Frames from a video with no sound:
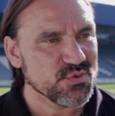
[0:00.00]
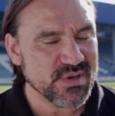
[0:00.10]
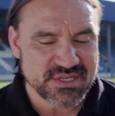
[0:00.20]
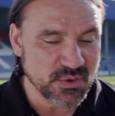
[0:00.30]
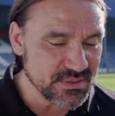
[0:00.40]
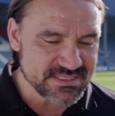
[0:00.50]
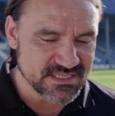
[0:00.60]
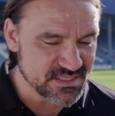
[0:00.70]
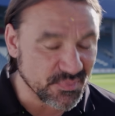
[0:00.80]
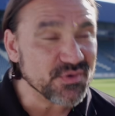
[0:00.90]
great goals
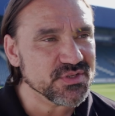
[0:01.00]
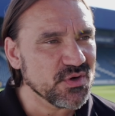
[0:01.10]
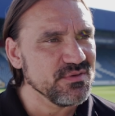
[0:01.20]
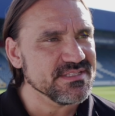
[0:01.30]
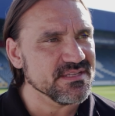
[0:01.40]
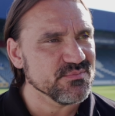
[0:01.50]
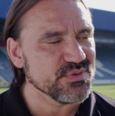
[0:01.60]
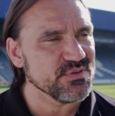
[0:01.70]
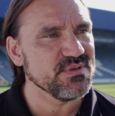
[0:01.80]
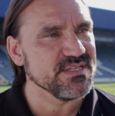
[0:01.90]
and important goals
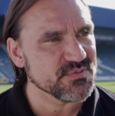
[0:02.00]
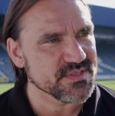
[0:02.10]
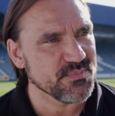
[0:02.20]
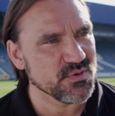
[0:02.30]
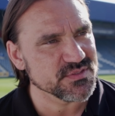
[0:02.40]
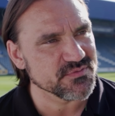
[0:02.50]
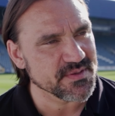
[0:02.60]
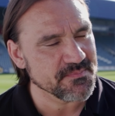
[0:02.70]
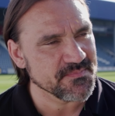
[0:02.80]
and pretty pleased with both of